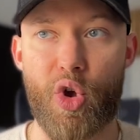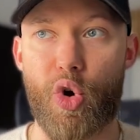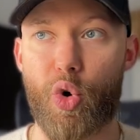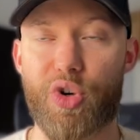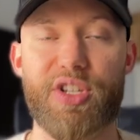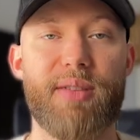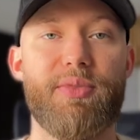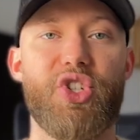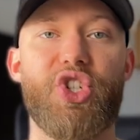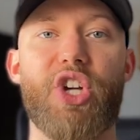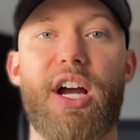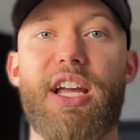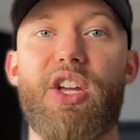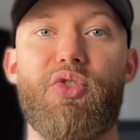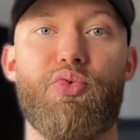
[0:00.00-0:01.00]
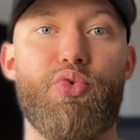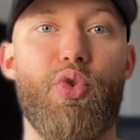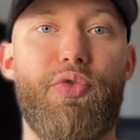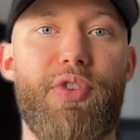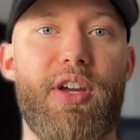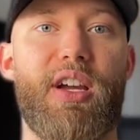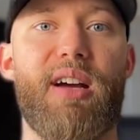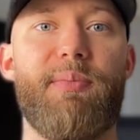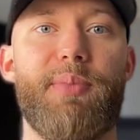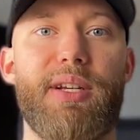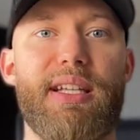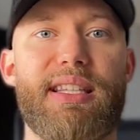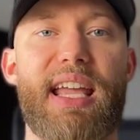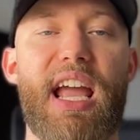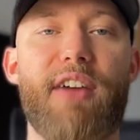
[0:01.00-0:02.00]
or some giant roofing company
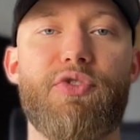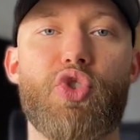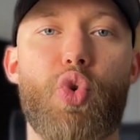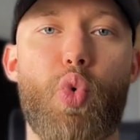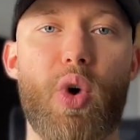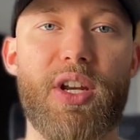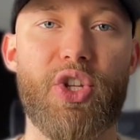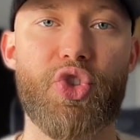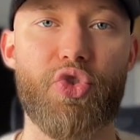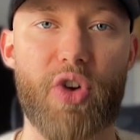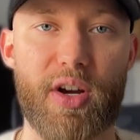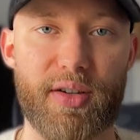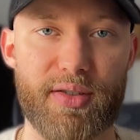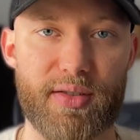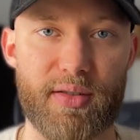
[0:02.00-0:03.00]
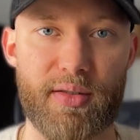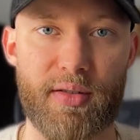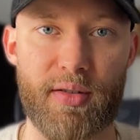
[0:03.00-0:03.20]
and they have 20 trucks.